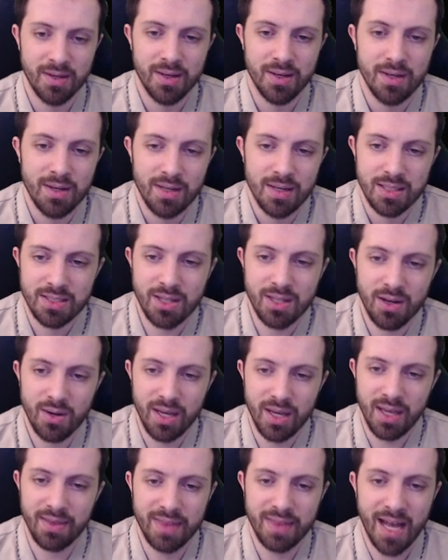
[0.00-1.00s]
So
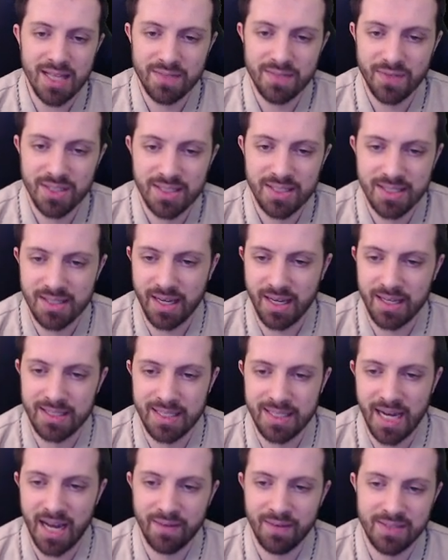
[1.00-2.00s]
that's versus like
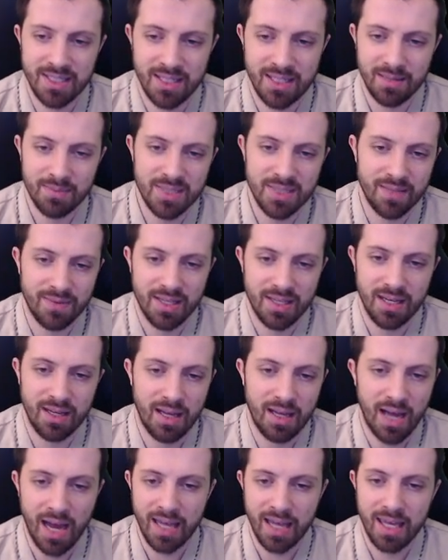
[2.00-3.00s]
dive teams if
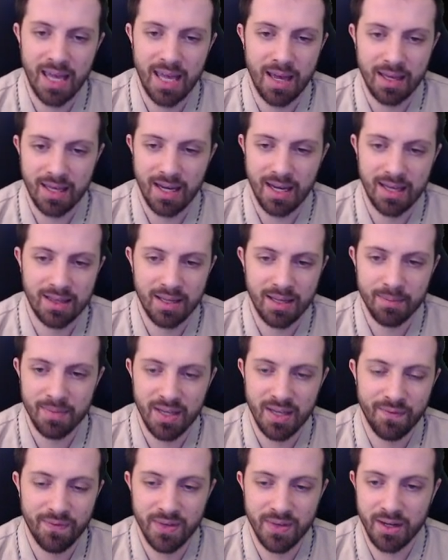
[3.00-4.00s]
I can't kite them.
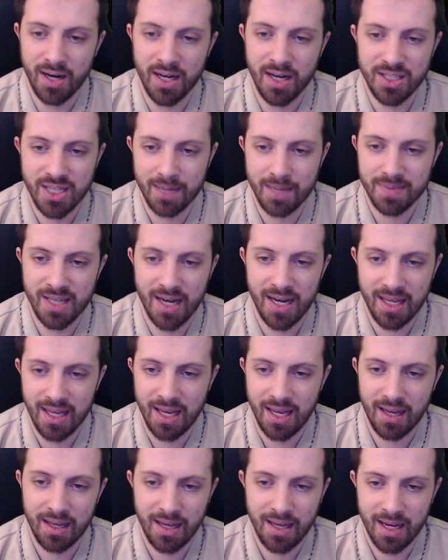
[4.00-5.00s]
If there are champs that I
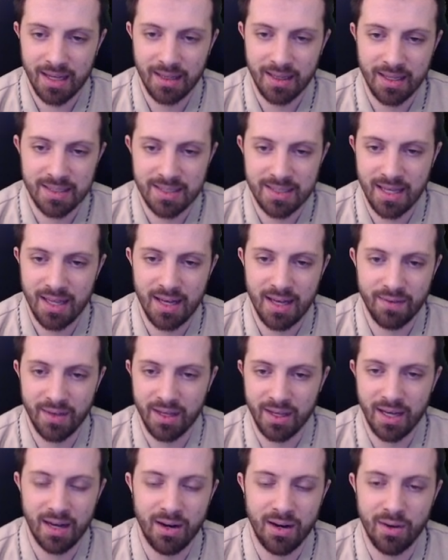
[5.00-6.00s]
can kite, like say they have like,
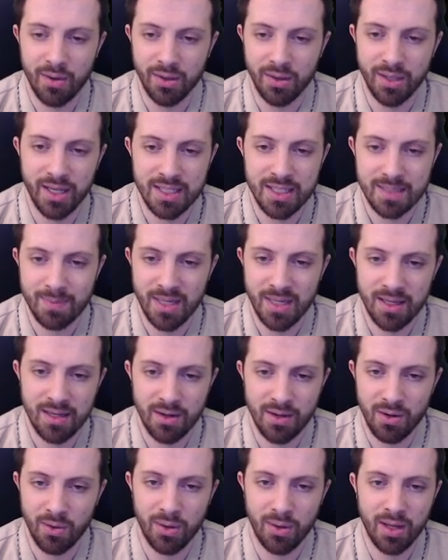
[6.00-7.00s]
I don't know, a Lux mid and
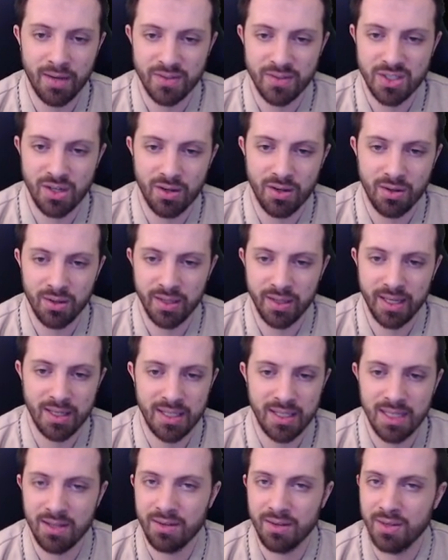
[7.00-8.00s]
Olaf jungle, like
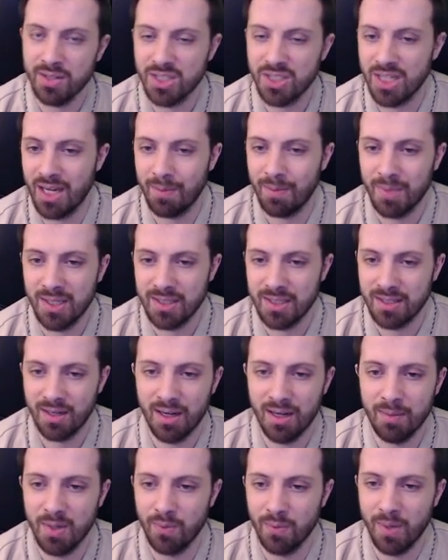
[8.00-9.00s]
neither of those champions are going
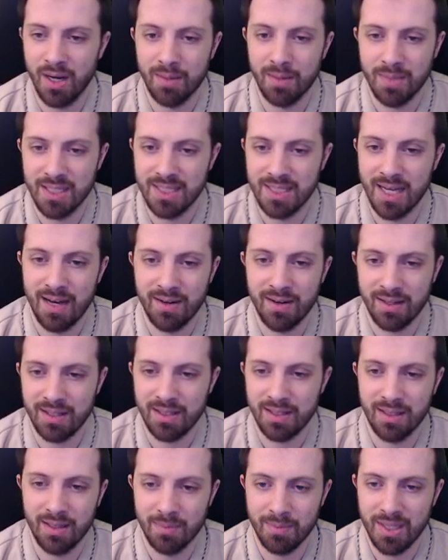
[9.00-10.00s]
to be running me down and
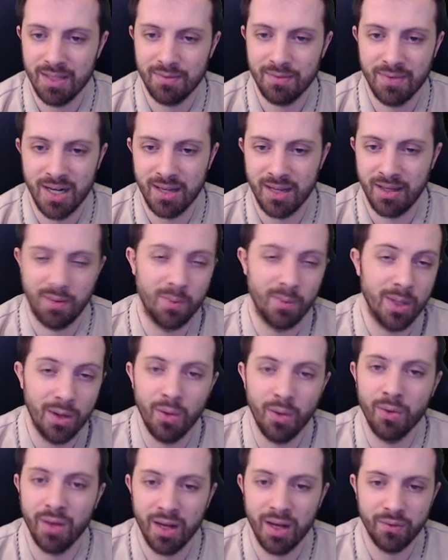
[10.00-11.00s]
killing me, right? Like, well,
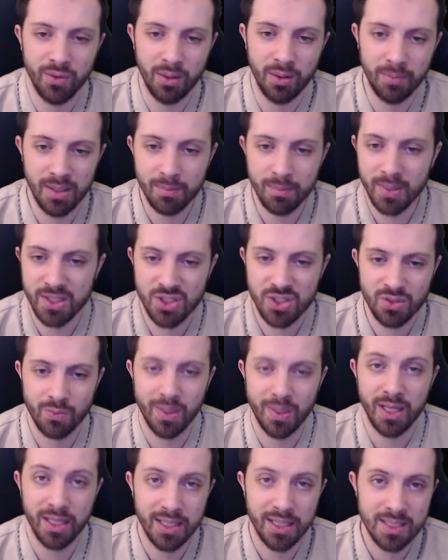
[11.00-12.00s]
Olaf will be, but
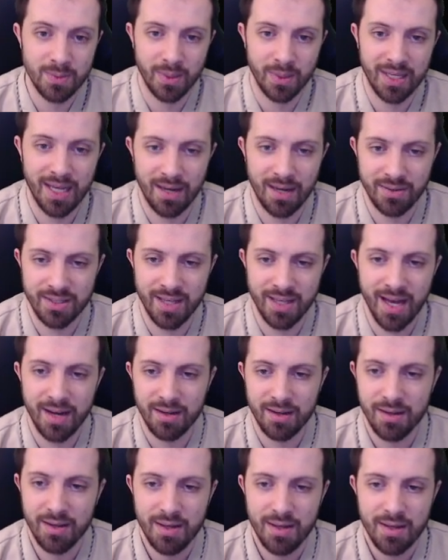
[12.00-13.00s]
Shirelia's will counter that.
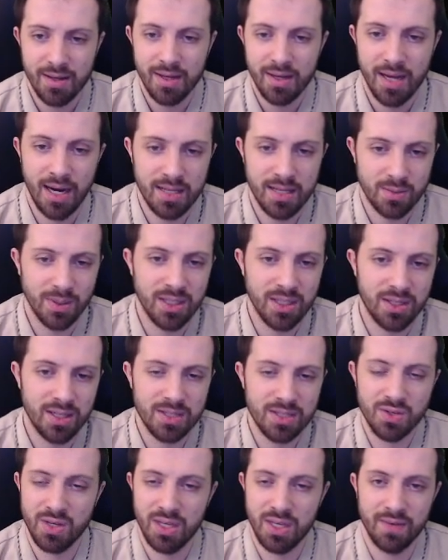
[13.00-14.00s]
And it's really good because
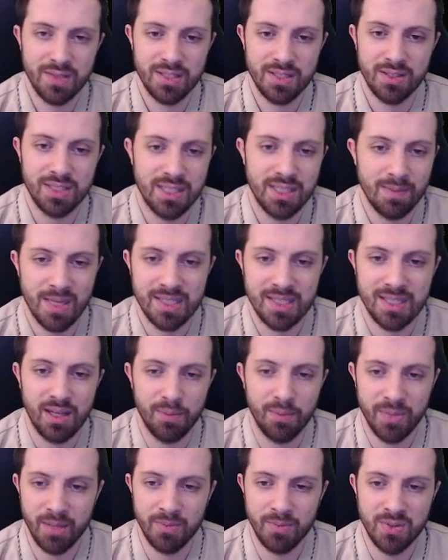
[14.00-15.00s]
you can give it to your teammates to
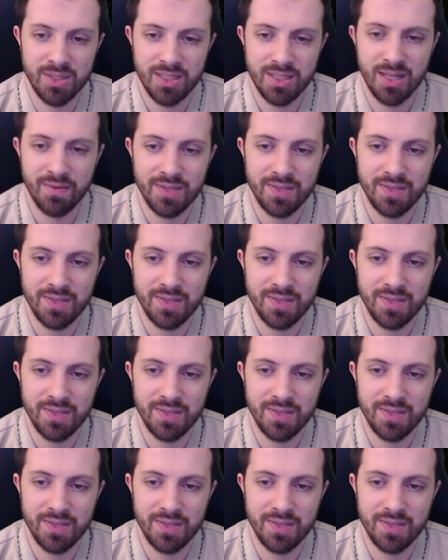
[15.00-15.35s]
help them do stuff.